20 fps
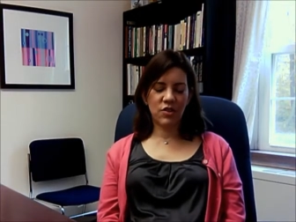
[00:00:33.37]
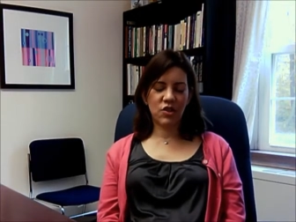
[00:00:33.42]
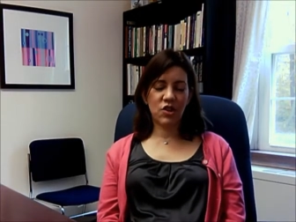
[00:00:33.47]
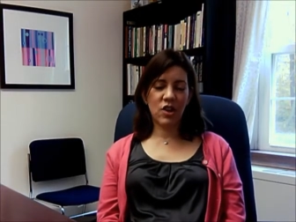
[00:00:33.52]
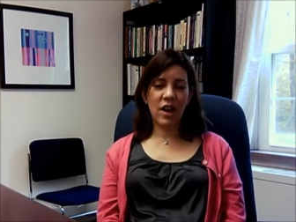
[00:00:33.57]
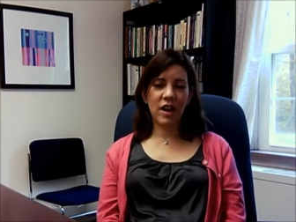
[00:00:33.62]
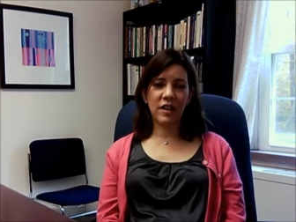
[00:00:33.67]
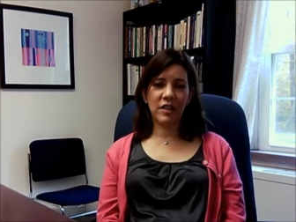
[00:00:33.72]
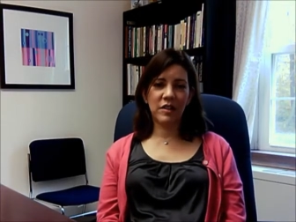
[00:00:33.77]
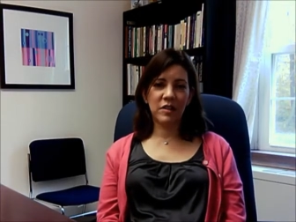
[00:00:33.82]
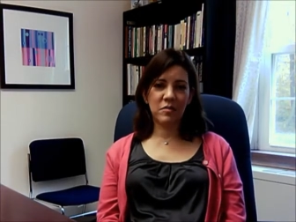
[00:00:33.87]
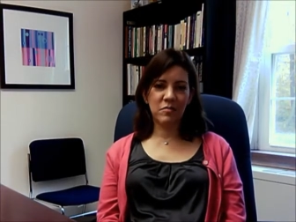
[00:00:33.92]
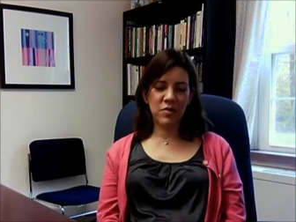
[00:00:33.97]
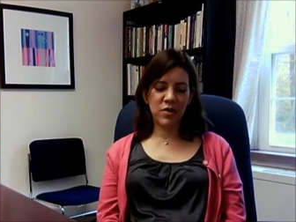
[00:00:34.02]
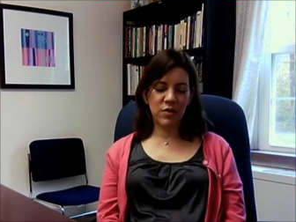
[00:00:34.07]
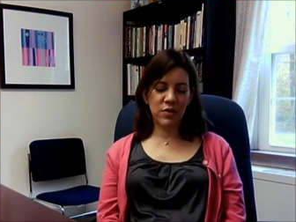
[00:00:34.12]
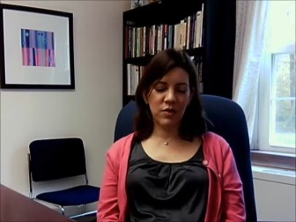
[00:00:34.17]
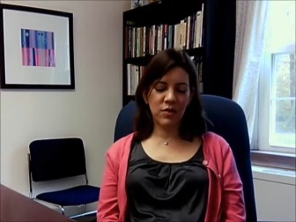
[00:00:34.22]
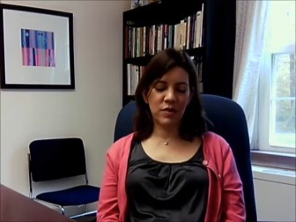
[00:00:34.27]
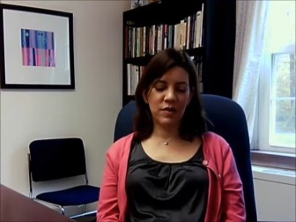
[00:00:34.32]
child
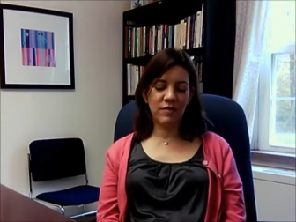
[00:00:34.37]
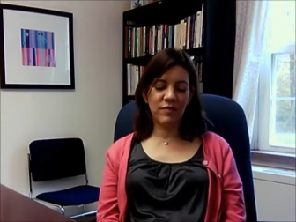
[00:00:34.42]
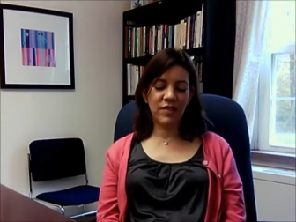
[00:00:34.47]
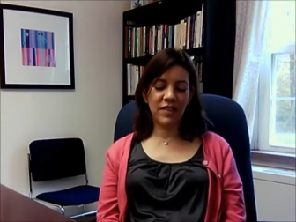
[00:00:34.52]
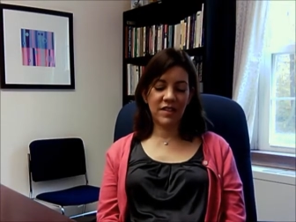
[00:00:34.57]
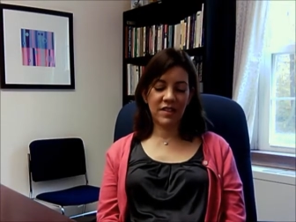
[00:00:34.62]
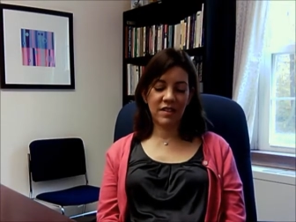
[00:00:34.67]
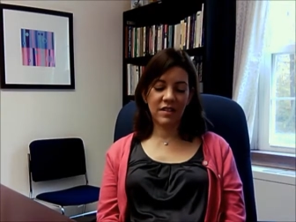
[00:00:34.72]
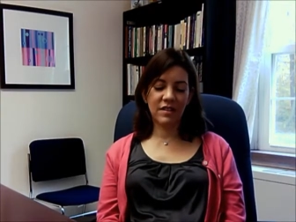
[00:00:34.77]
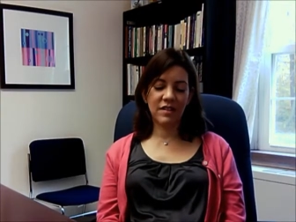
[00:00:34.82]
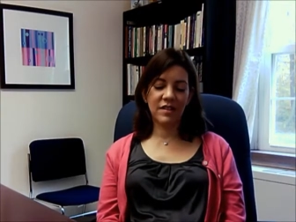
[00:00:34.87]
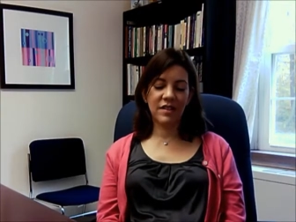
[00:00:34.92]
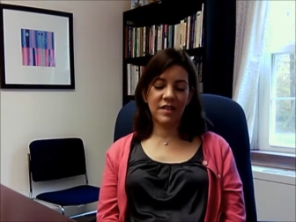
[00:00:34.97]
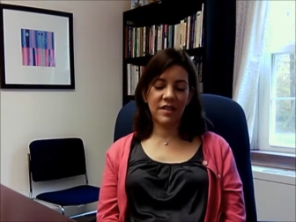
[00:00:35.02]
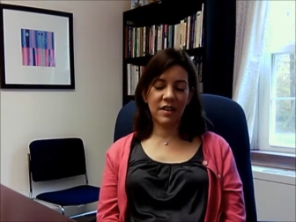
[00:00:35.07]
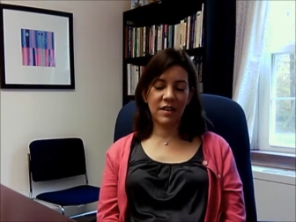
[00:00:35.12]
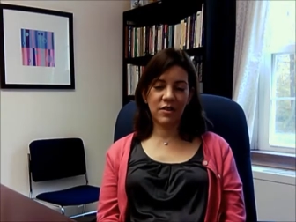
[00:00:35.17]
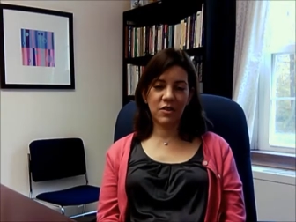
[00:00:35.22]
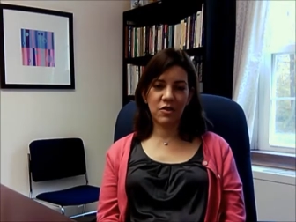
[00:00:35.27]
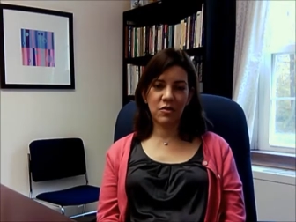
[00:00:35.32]
abuse, physical,
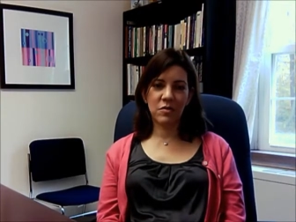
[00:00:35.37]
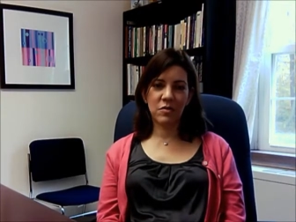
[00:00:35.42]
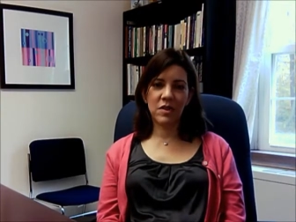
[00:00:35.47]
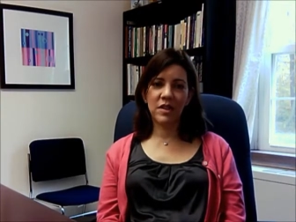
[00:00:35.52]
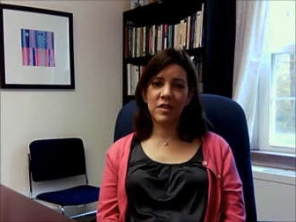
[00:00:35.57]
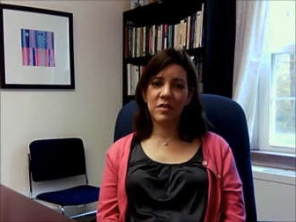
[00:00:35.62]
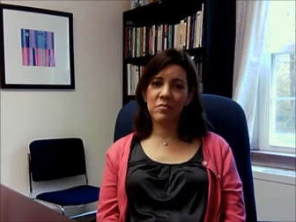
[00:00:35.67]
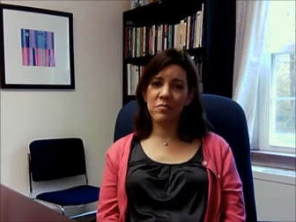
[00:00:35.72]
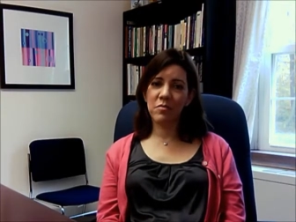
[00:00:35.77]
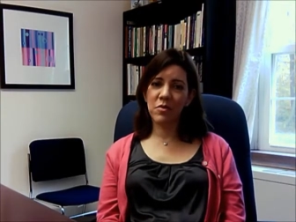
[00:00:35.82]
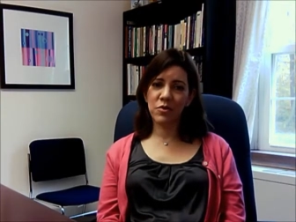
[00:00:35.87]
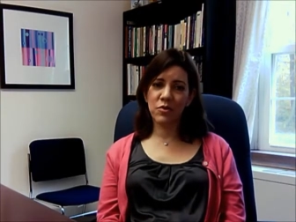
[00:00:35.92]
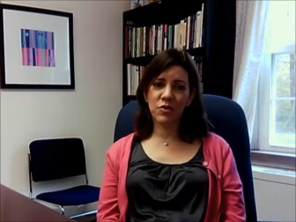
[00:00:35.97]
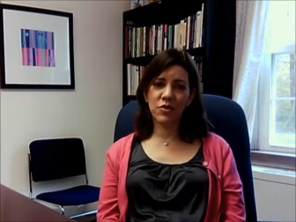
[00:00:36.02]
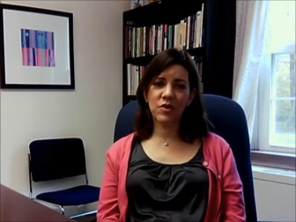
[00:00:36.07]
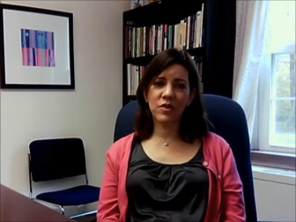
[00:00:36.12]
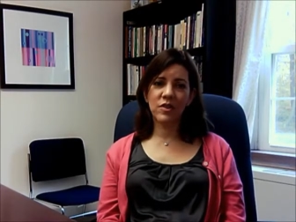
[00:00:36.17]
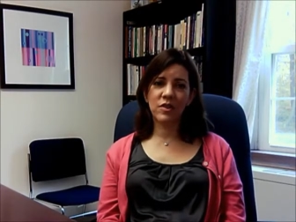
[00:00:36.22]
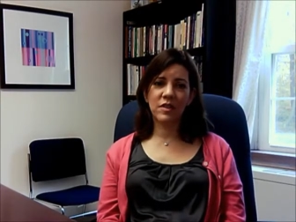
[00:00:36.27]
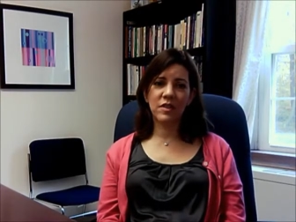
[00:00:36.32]
sexual, and
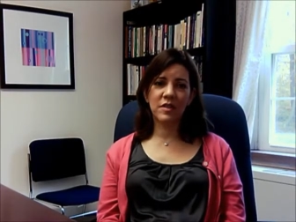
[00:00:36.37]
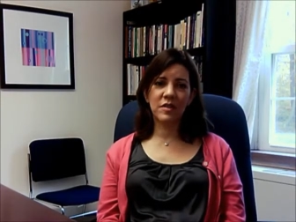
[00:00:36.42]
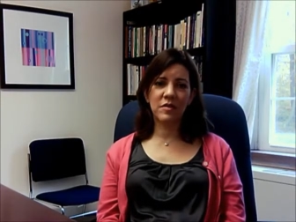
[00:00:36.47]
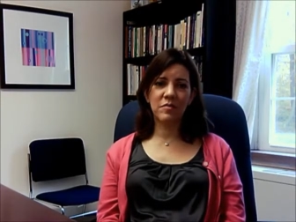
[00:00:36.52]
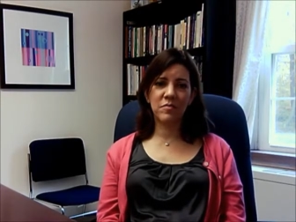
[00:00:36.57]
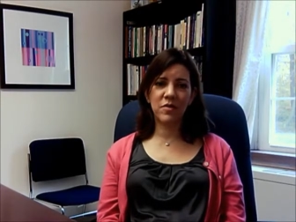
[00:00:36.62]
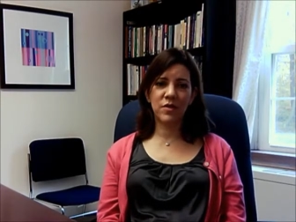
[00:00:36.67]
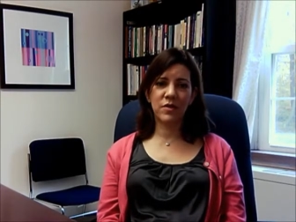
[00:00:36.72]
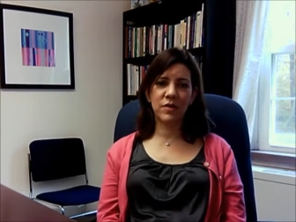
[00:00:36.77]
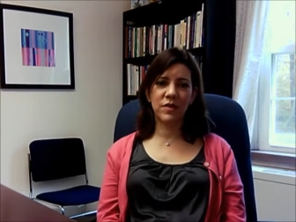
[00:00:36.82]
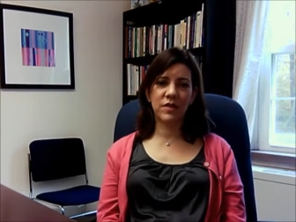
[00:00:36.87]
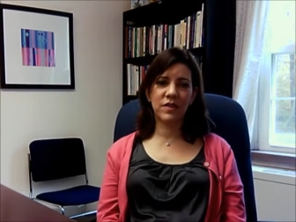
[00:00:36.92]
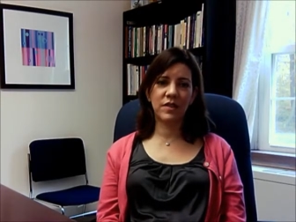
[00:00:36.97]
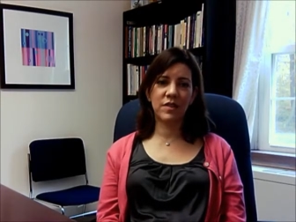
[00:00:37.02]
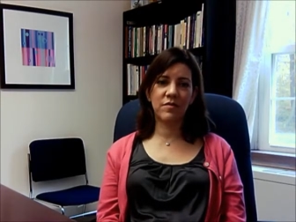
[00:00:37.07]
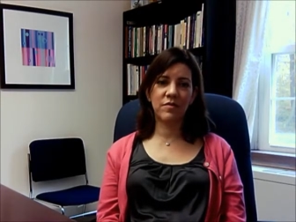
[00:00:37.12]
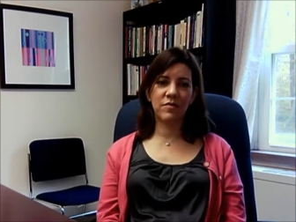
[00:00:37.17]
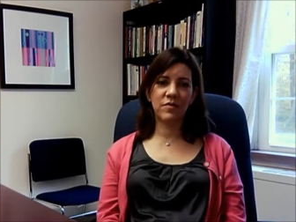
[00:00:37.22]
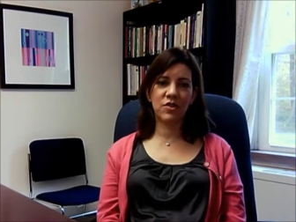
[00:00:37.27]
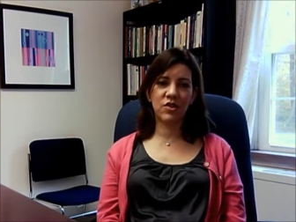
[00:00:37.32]
emotional abuse
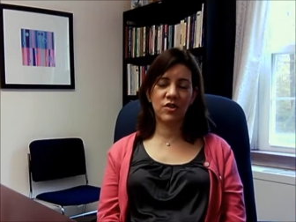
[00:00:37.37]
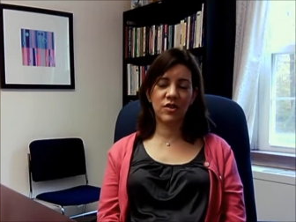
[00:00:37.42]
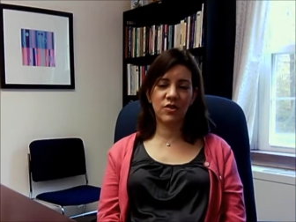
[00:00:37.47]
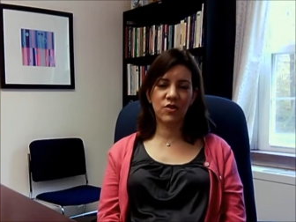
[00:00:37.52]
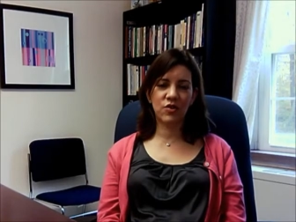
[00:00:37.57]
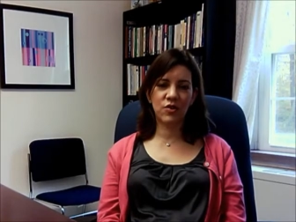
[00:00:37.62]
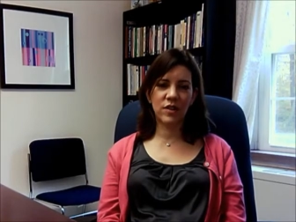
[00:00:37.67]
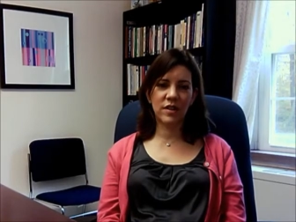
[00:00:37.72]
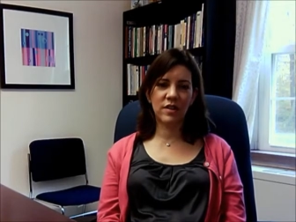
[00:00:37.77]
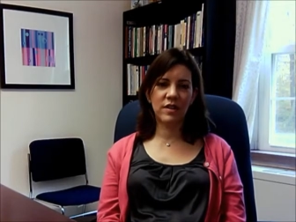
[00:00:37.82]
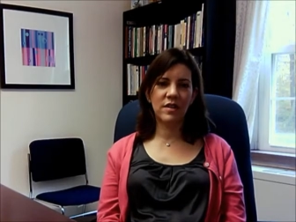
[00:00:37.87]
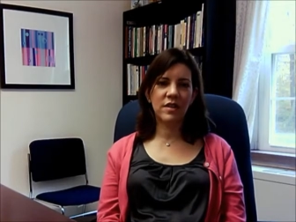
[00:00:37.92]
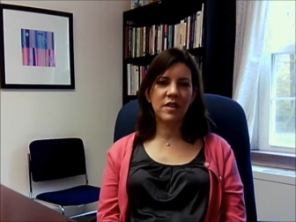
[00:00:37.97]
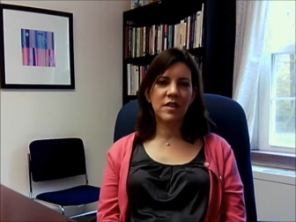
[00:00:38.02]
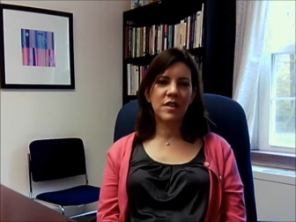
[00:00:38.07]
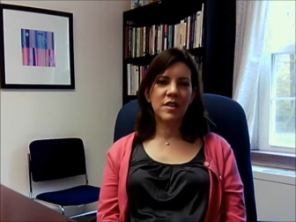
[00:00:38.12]
of children,